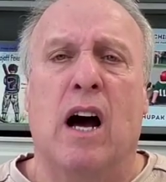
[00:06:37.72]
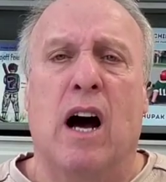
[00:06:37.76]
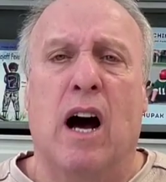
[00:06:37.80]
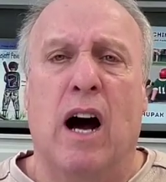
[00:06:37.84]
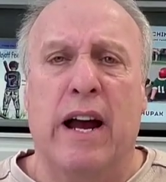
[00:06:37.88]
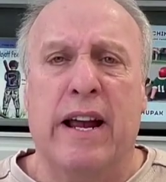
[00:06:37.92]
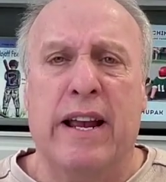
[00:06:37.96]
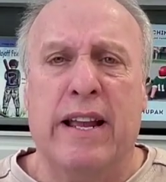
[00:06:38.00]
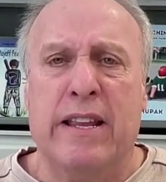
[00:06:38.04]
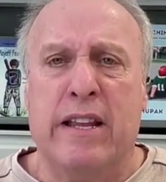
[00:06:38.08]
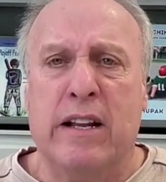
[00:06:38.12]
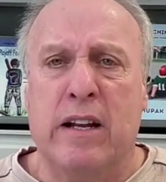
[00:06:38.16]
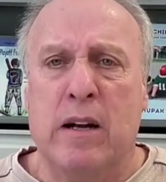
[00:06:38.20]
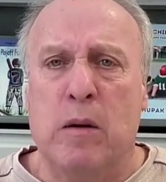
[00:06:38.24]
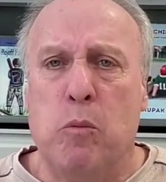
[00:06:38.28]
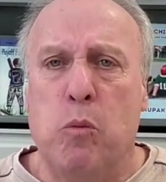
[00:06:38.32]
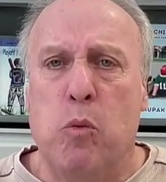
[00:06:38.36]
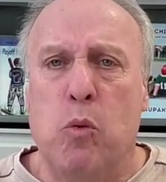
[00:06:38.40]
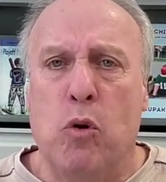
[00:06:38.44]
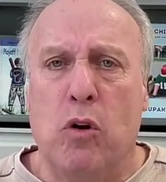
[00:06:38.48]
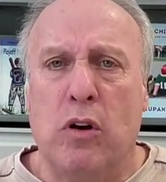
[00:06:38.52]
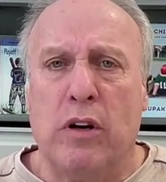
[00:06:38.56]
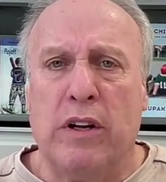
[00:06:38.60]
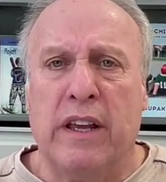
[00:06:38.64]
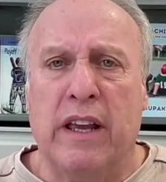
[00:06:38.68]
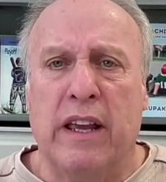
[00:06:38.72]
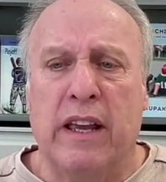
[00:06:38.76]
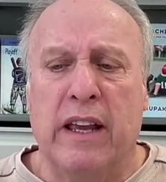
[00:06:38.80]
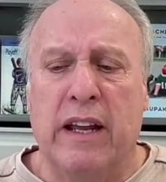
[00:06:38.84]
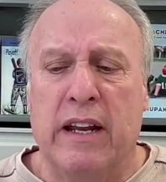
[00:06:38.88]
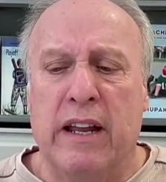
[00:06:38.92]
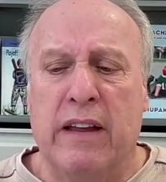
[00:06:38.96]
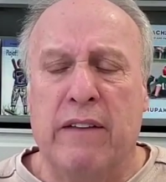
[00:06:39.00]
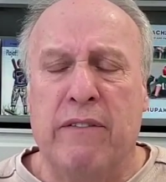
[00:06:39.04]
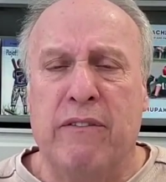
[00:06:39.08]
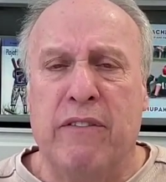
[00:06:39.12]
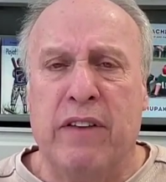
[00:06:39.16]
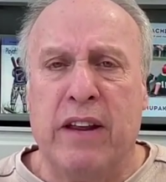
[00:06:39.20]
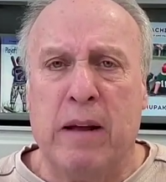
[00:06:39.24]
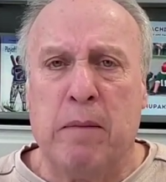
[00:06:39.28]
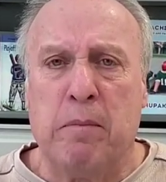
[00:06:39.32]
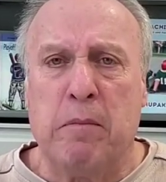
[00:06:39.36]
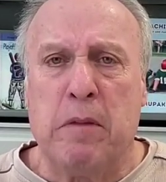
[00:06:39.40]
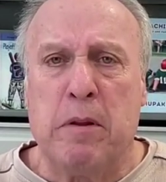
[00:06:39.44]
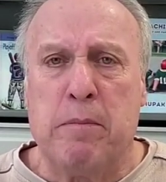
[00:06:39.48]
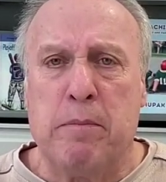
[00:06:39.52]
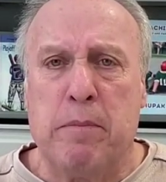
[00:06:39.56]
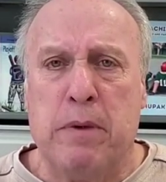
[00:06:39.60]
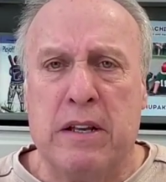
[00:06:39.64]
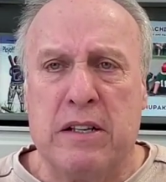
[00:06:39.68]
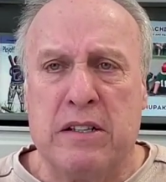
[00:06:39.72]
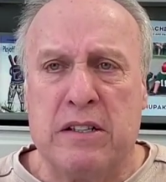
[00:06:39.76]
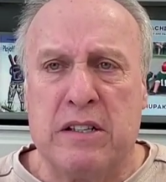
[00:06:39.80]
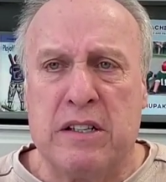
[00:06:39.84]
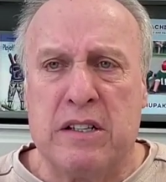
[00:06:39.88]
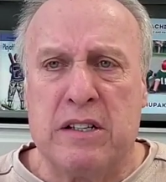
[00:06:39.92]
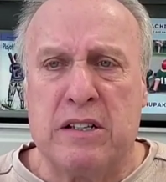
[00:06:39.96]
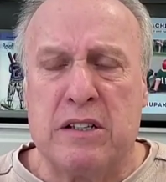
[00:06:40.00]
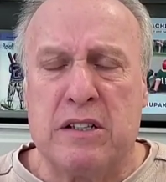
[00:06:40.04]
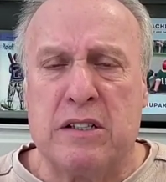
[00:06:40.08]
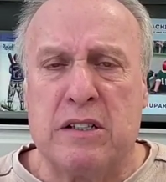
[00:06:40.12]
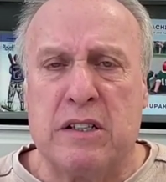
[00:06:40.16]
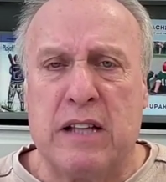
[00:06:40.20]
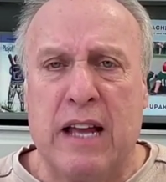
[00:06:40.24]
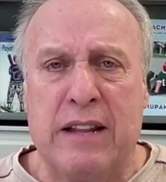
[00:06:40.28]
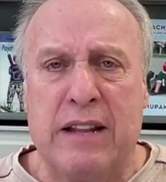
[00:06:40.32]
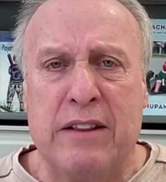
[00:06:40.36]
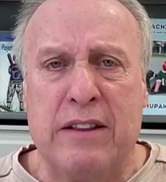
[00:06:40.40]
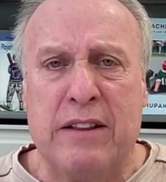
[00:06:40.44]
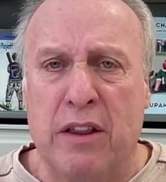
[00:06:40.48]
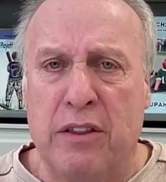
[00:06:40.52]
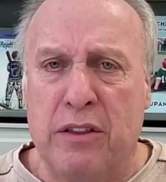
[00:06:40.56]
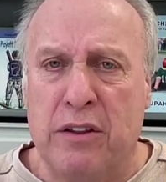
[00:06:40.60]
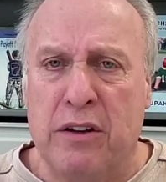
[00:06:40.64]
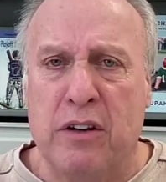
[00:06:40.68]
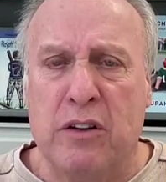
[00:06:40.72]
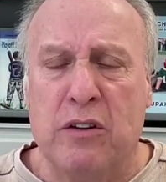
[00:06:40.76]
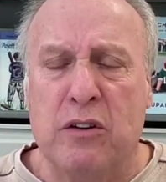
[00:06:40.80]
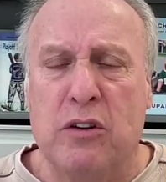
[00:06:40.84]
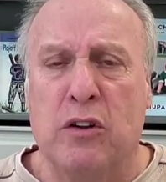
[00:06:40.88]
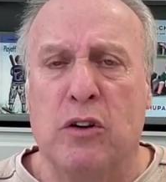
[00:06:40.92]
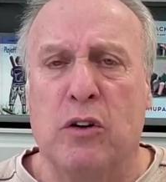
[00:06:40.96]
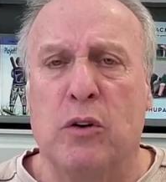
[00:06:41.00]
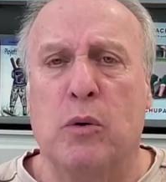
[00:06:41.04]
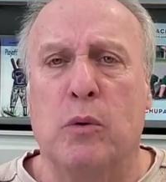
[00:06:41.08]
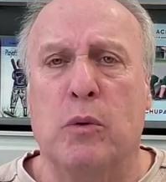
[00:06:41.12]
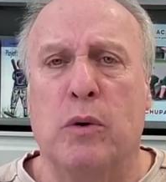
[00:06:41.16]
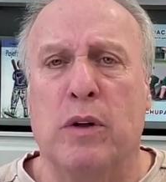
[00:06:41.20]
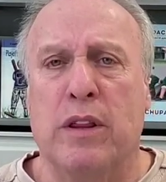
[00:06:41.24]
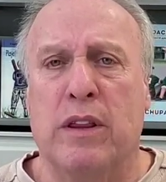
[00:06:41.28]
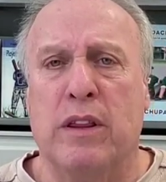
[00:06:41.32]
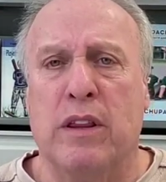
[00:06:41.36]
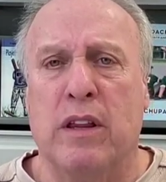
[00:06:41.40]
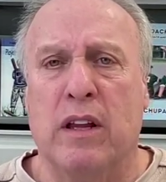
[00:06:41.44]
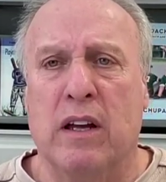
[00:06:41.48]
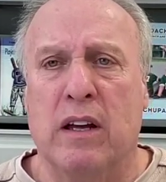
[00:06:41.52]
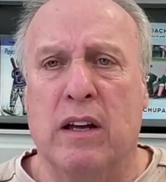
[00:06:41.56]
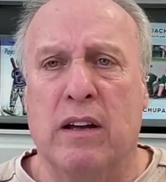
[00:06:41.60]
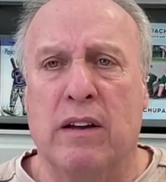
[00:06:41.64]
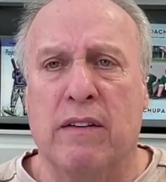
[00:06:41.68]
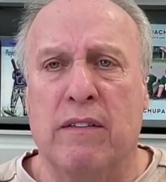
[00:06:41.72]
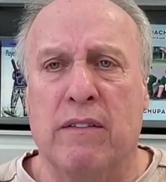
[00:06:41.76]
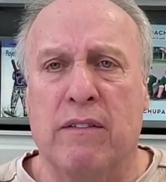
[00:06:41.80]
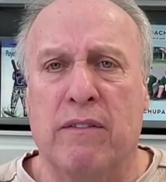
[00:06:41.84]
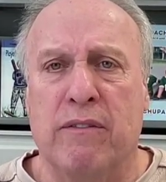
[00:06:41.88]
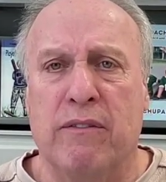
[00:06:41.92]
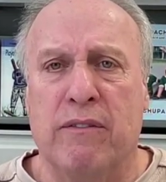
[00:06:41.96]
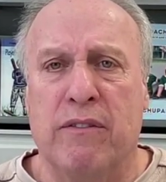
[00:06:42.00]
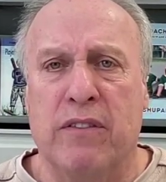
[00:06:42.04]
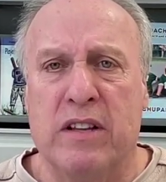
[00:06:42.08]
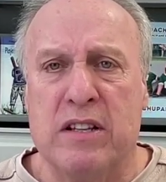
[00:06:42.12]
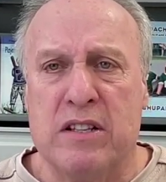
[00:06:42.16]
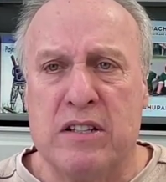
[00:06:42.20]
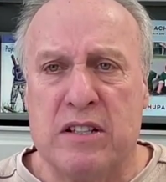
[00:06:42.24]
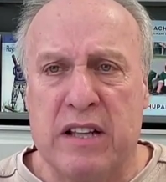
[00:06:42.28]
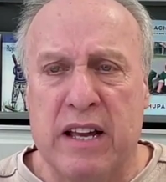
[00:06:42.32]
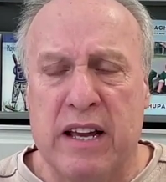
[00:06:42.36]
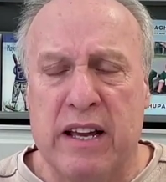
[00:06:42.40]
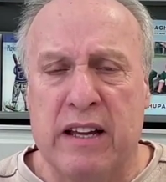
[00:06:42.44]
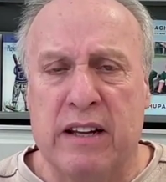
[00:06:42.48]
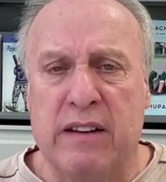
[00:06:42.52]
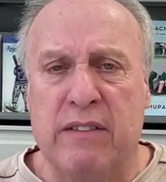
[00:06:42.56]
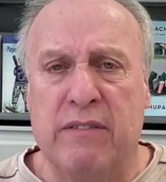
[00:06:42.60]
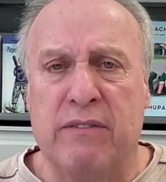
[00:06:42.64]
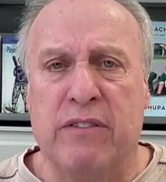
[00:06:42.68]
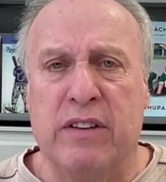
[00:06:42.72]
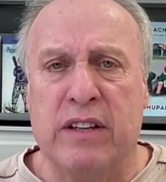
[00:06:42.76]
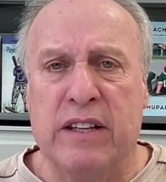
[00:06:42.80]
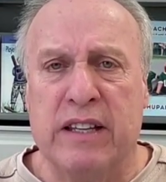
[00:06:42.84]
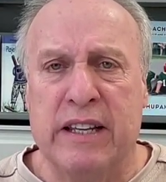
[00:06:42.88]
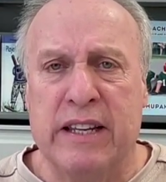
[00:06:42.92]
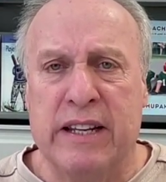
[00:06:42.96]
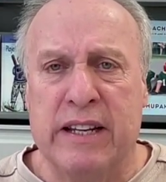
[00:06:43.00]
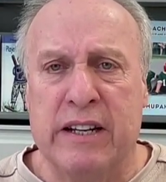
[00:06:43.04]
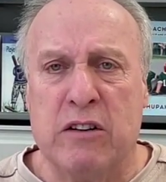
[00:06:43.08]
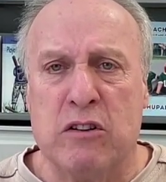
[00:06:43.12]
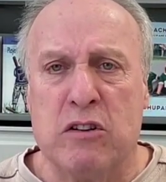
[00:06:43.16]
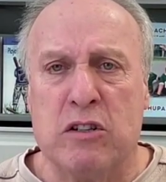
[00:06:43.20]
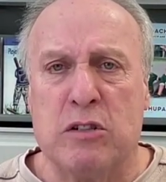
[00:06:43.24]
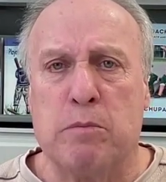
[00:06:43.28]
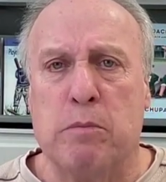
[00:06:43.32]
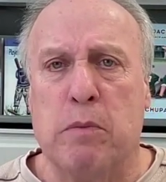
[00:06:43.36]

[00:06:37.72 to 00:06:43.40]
I ended up working in a family business, had nothing to do with phys ed for years.